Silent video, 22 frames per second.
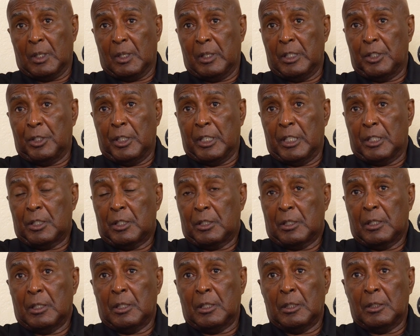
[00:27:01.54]
It's
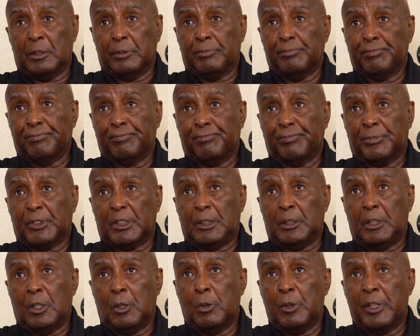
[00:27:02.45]
just to
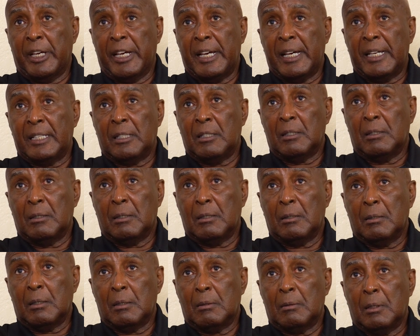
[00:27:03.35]
know that
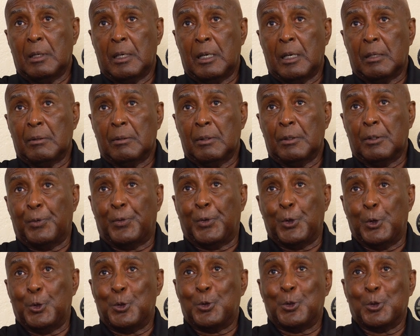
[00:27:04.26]
the
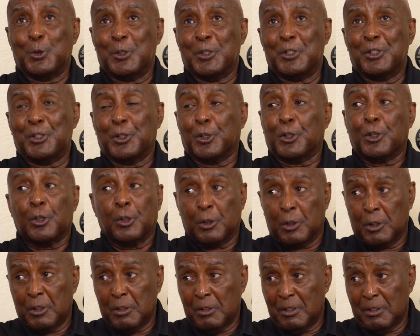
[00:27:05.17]
future is
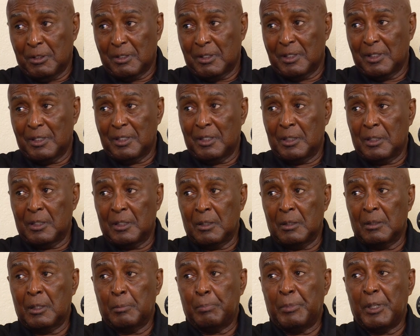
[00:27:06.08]
secure.
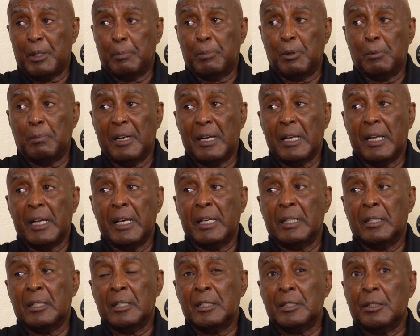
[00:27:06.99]
The people
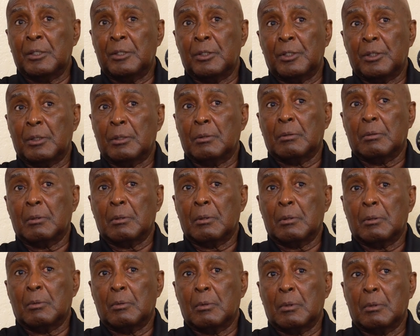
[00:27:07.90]
behind us
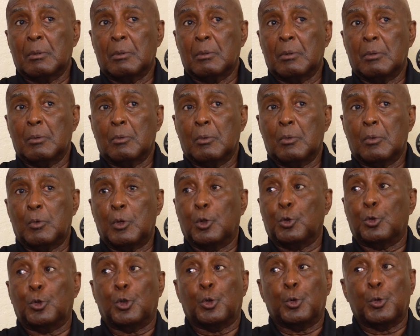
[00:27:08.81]

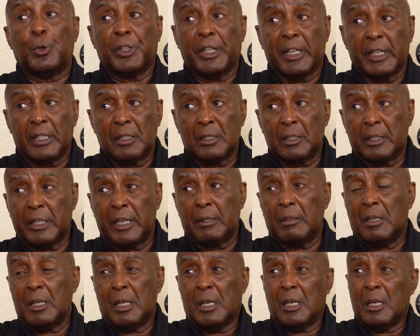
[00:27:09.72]
will do things
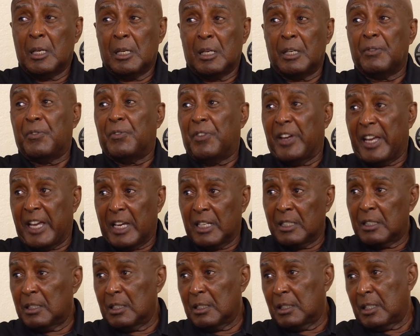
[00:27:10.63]
that
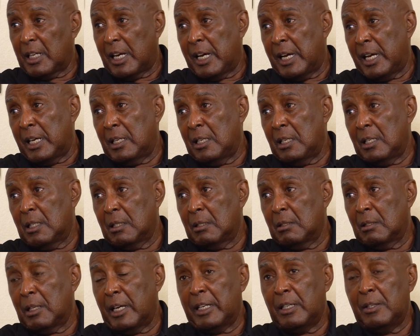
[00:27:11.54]
advance society
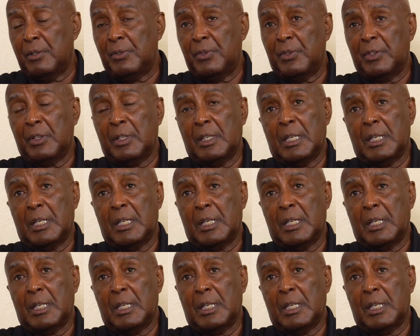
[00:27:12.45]
and life.